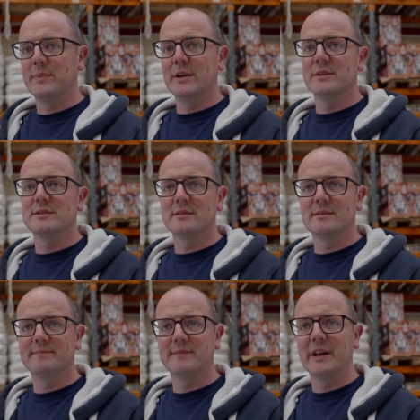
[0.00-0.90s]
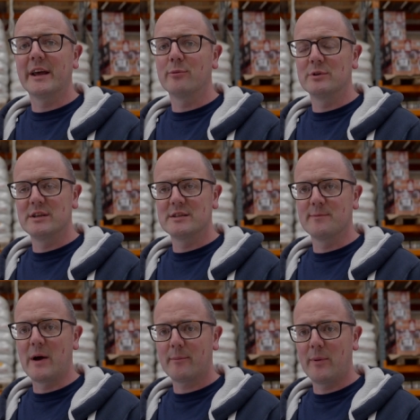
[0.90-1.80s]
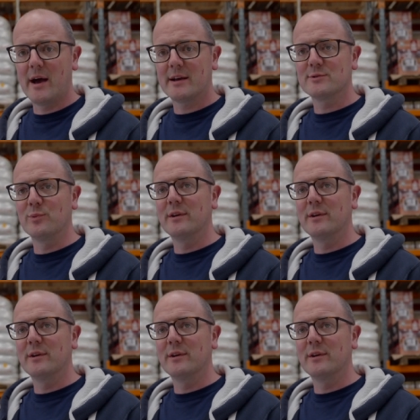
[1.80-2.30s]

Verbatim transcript: pills and liquid yeast smack packs.